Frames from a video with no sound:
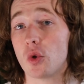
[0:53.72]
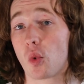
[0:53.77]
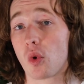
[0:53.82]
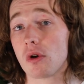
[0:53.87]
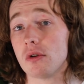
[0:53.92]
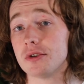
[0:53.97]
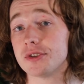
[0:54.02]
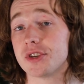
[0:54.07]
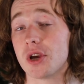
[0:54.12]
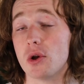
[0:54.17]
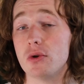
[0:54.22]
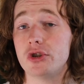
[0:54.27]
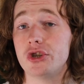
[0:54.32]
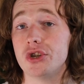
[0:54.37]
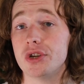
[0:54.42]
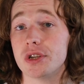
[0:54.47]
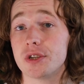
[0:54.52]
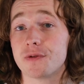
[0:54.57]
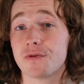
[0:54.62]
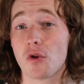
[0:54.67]
in the world's
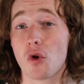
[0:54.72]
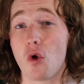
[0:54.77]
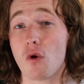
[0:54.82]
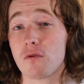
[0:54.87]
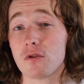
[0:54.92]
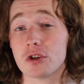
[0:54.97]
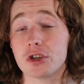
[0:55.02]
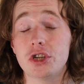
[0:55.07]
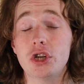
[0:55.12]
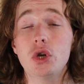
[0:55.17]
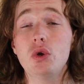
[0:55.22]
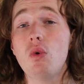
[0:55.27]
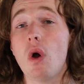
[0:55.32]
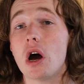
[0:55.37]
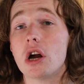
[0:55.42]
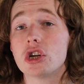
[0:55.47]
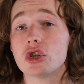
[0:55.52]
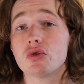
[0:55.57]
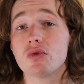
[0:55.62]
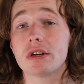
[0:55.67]
oceans for over two
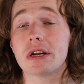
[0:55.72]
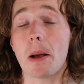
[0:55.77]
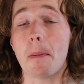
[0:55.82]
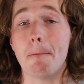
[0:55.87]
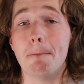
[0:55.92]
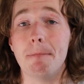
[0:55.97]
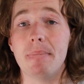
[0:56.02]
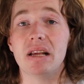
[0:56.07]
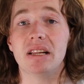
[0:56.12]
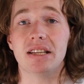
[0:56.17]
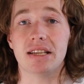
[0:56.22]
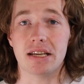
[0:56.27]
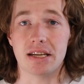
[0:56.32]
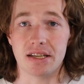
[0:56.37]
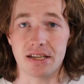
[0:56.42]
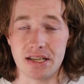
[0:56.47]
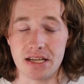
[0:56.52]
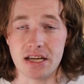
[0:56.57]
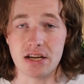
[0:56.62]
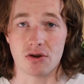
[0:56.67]
hundred
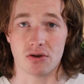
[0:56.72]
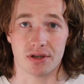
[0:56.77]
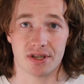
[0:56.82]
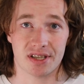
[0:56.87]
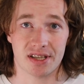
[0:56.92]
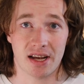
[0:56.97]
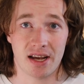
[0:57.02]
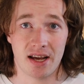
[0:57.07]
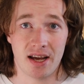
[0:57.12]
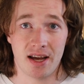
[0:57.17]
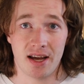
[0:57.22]
million years,